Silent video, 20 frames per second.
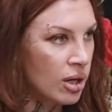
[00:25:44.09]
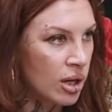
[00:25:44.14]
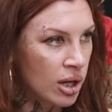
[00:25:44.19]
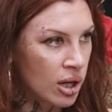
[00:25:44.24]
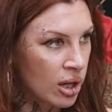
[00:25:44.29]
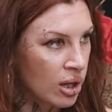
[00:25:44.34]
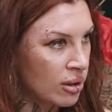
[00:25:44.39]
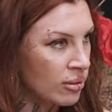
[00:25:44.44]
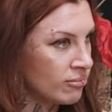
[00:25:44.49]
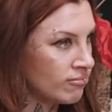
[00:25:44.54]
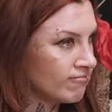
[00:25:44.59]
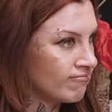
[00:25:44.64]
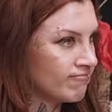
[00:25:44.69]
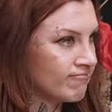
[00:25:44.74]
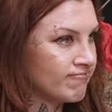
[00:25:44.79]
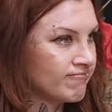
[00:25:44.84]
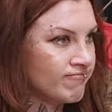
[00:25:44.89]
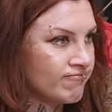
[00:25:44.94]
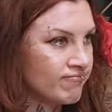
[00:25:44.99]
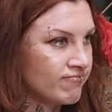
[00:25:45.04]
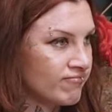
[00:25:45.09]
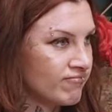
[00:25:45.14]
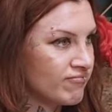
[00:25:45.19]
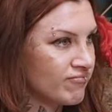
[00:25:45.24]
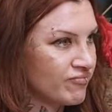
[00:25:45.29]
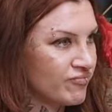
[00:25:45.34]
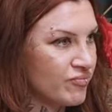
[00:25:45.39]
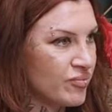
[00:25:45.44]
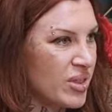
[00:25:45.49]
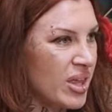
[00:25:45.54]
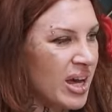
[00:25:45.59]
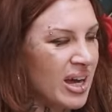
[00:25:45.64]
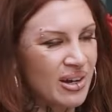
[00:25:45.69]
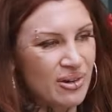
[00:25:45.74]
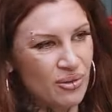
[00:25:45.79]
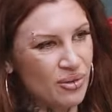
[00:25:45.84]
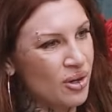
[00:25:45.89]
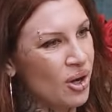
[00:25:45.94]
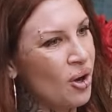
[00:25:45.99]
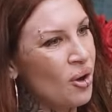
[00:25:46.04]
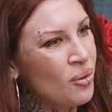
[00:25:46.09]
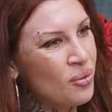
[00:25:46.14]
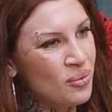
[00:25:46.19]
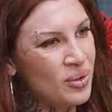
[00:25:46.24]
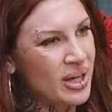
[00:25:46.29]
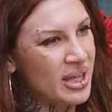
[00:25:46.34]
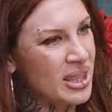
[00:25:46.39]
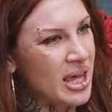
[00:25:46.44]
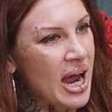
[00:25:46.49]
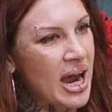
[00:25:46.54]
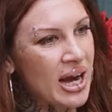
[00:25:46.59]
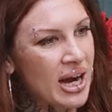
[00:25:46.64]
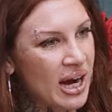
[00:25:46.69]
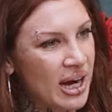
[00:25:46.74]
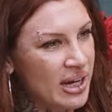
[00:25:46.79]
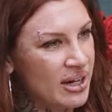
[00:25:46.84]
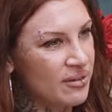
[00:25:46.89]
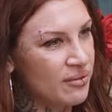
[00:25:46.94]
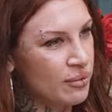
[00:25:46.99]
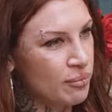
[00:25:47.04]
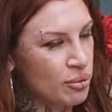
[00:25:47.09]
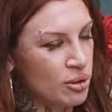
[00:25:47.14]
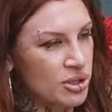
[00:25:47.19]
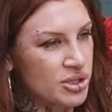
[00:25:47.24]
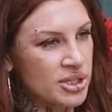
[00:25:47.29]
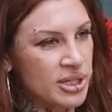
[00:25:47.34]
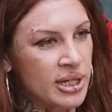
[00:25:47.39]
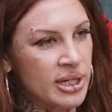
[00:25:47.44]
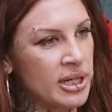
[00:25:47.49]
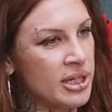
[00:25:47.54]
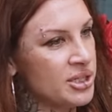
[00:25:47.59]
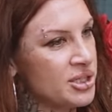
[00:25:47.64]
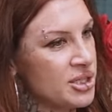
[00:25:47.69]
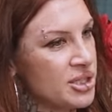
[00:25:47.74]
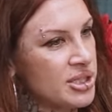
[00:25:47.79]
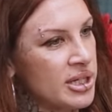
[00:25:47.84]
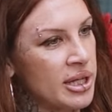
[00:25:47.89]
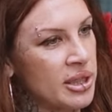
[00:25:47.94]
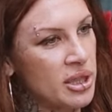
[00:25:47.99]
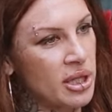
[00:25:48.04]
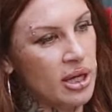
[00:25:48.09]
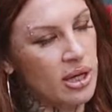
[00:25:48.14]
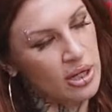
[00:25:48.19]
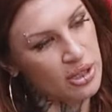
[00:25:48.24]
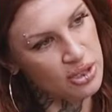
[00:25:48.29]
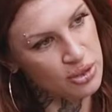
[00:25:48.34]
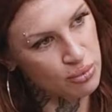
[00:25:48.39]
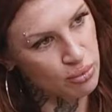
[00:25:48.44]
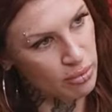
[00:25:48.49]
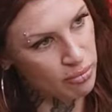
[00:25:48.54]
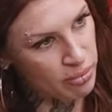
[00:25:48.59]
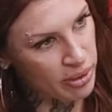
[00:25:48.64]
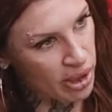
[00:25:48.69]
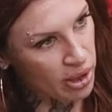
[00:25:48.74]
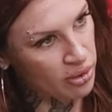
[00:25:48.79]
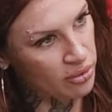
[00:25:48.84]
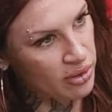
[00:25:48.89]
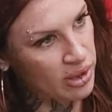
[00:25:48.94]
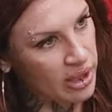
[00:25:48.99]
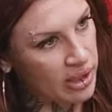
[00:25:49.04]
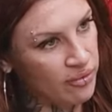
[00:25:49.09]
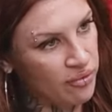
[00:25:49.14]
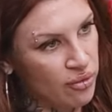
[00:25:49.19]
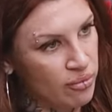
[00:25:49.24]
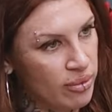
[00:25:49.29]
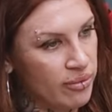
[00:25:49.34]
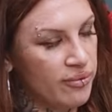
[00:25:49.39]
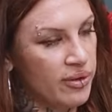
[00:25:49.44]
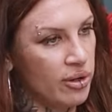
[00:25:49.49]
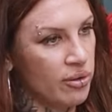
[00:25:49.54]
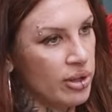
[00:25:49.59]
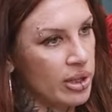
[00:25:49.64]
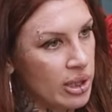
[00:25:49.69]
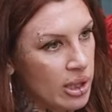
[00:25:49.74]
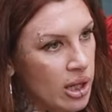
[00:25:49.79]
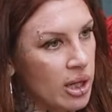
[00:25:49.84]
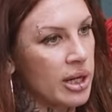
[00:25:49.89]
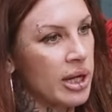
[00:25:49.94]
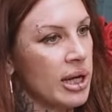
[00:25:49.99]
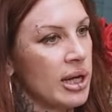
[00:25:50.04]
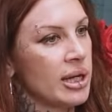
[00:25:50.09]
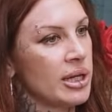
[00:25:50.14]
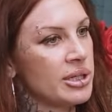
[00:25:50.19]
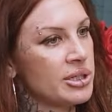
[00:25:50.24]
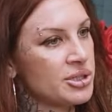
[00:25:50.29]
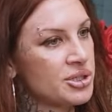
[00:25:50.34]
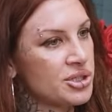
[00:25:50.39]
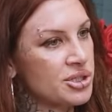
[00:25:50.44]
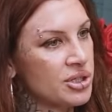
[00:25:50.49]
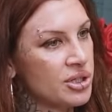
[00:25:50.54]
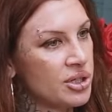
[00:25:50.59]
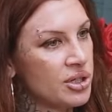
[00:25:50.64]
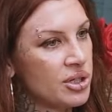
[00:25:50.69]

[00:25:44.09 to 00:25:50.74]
I don't know, like that kind of a person. And I think I rebelled like from a very young age.